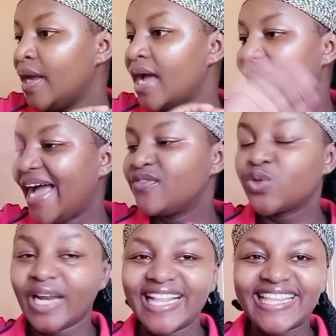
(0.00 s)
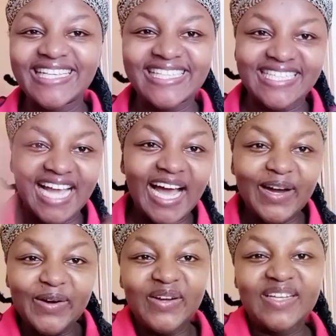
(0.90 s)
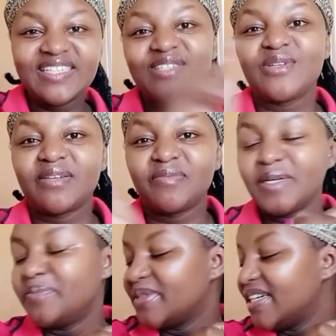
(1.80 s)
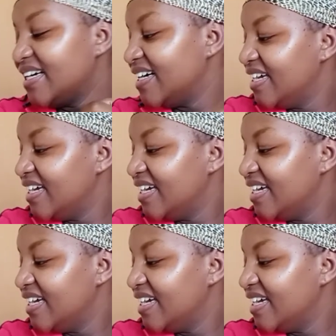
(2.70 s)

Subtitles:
I have to write things down to remember.